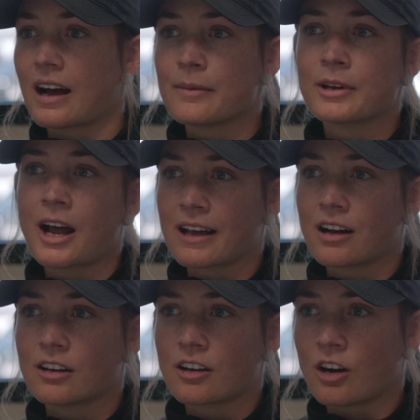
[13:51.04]
I'm an
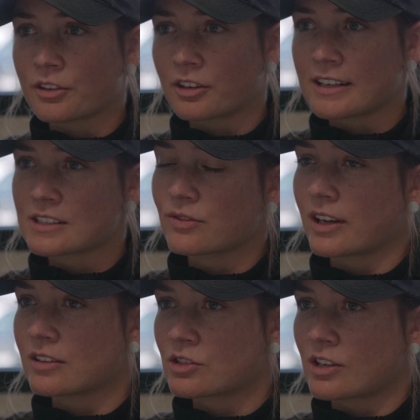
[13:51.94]
ICON Authorized
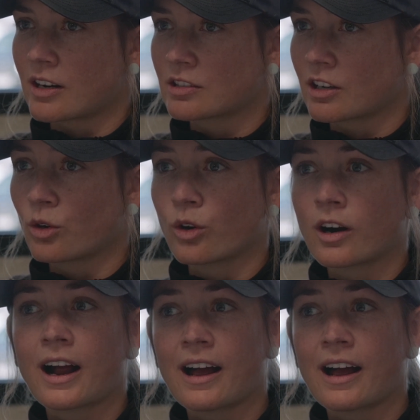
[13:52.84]
Flight Instructor, or